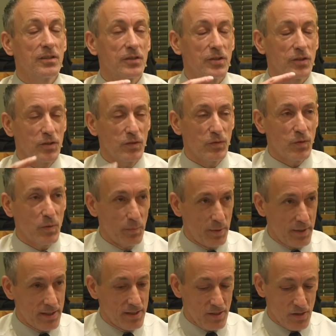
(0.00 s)
that you've
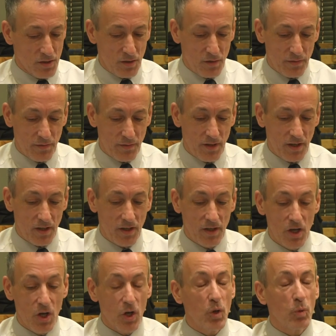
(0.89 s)
completed so
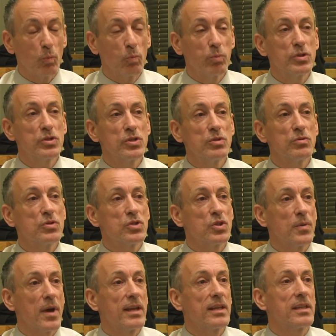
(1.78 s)
far, would you
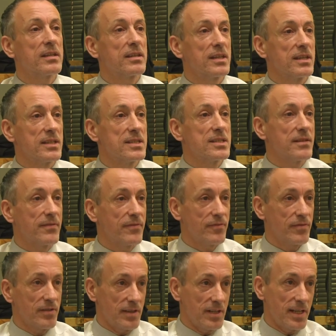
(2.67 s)
do anything
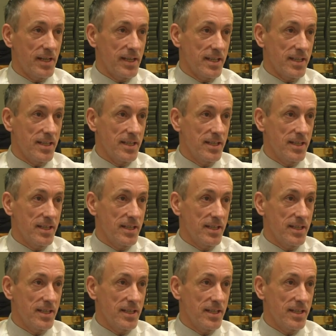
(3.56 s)
differently?